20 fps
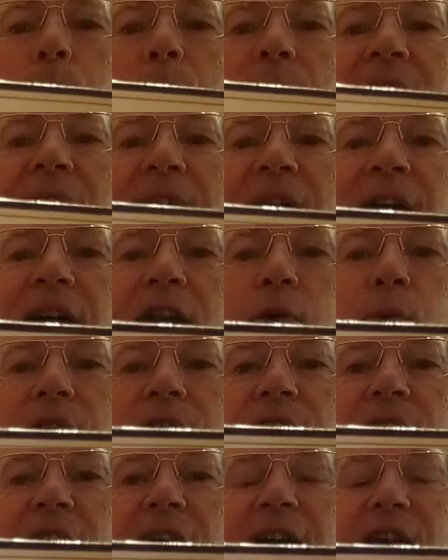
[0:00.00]
band
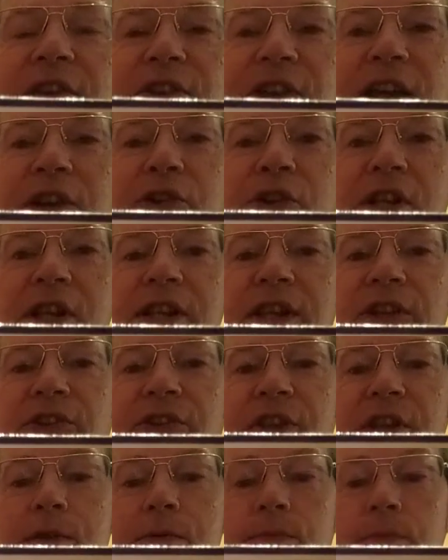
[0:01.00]
where the guy is actually
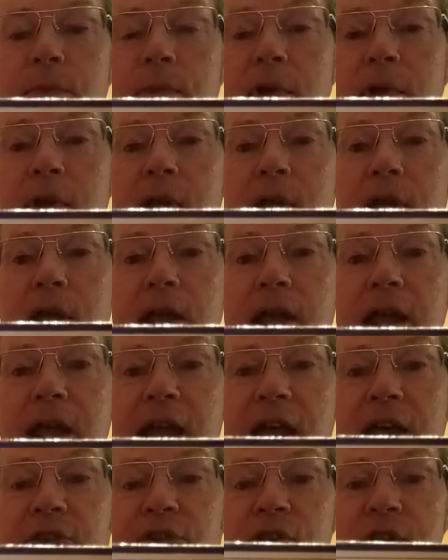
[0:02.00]
listed
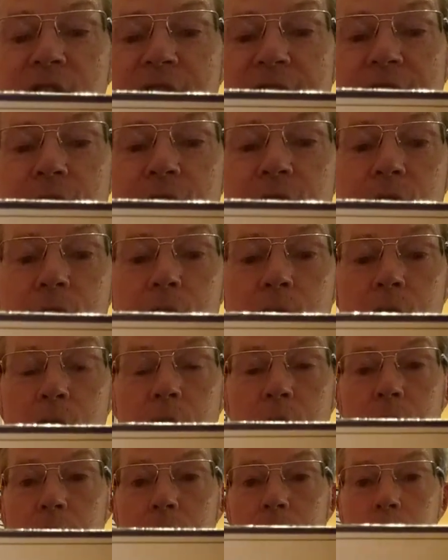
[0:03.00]
as the leader.
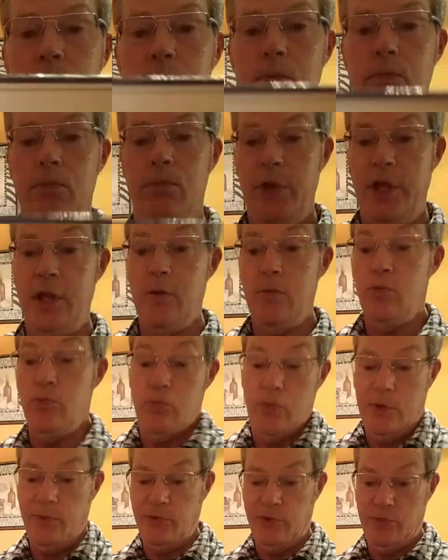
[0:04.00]
But
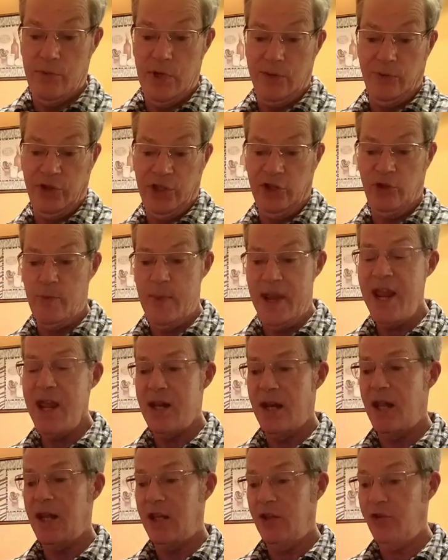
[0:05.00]
it was, it was his
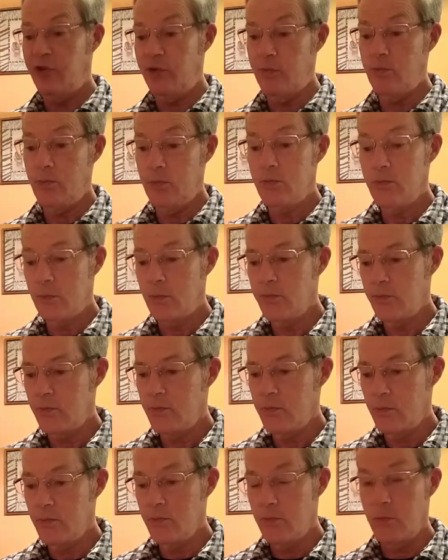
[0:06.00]
band, I guess.
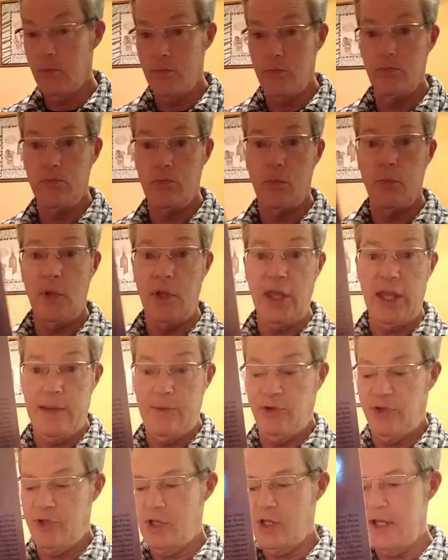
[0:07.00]
He
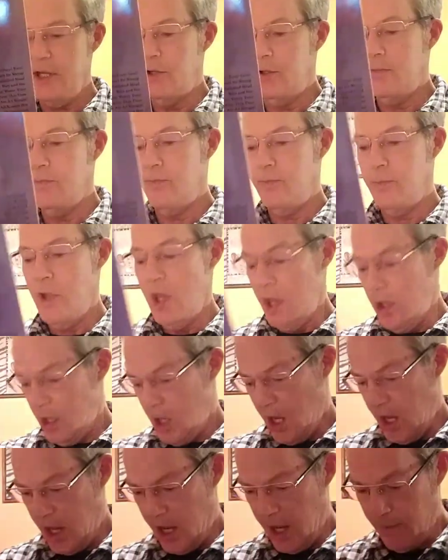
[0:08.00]
was the leader.
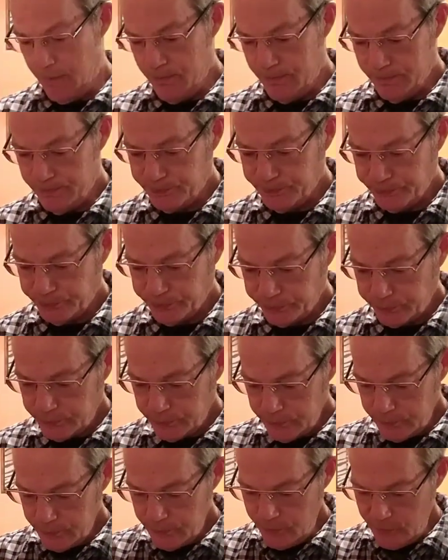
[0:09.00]
Uh,
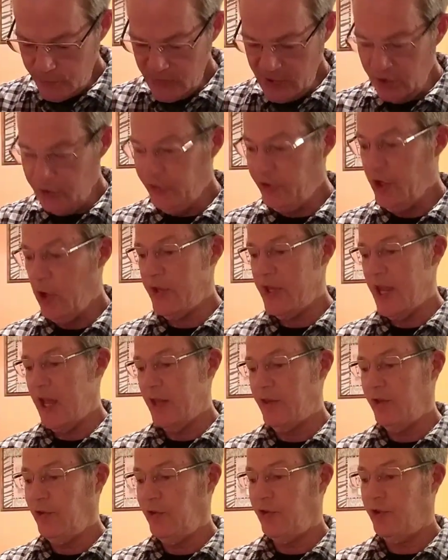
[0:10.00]
so
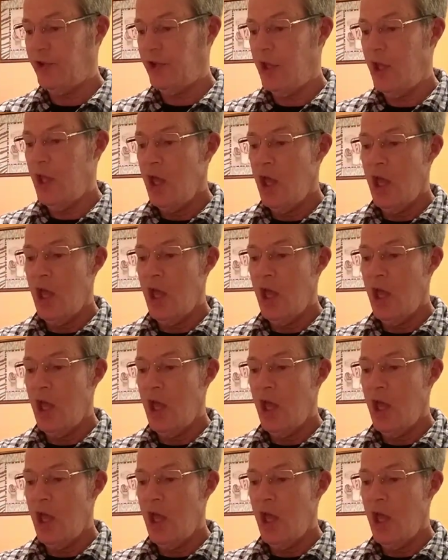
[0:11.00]
yeah, this is a